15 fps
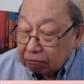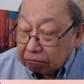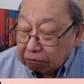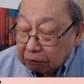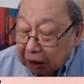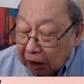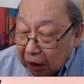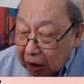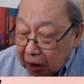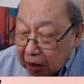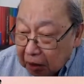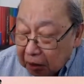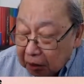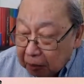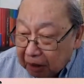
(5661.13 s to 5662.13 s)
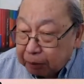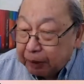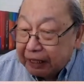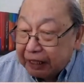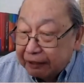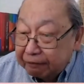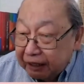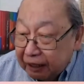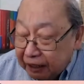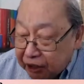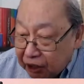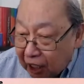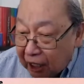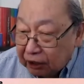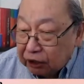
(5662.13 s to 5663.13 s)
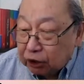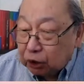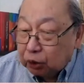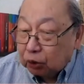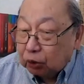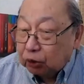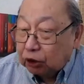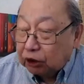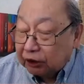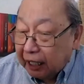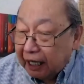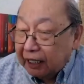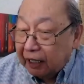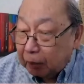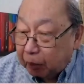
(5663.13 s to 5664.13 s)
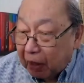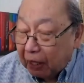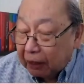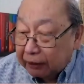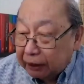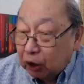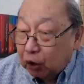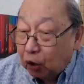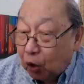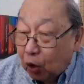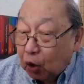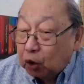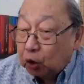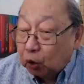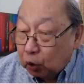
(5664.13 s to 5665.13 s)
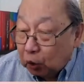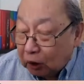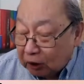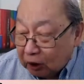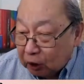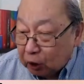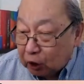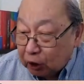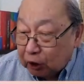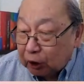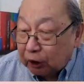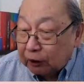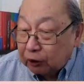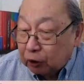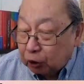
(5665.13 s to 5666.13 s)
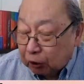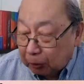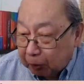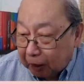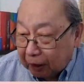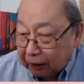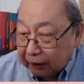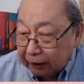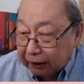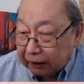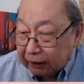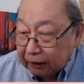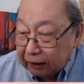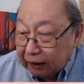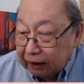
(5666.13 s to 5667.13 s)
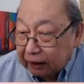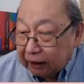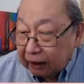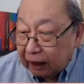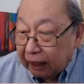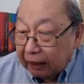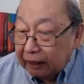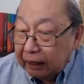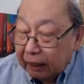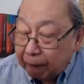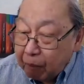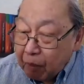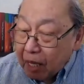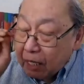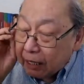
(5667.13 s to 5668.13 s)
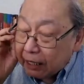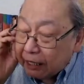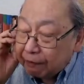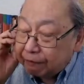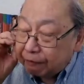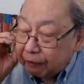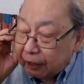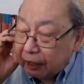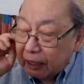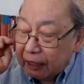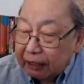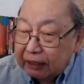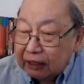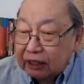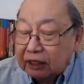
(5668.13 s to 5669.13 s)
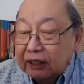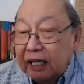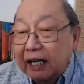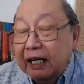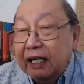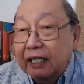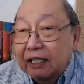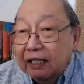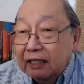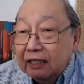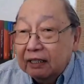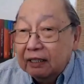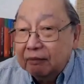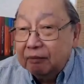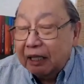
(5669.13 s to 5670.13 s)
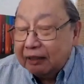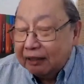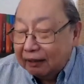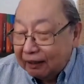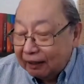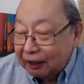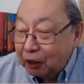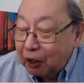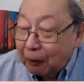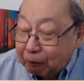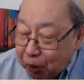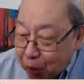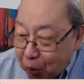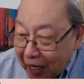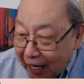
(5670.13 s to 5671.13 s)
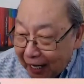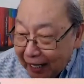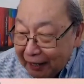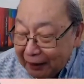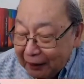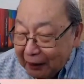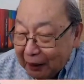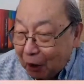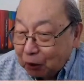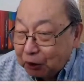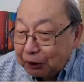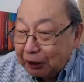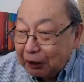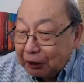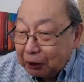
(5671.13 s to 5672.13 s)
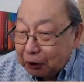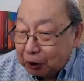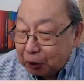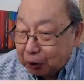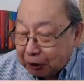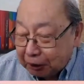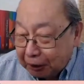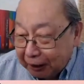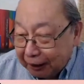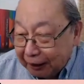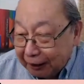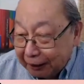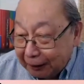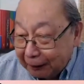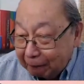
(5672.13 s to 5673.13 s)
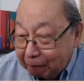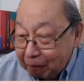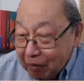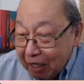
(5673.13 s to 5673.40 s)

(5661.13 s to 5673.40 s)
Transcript: must be given a chance to stay in the party or to return to the party. And you have to weigh how serious was the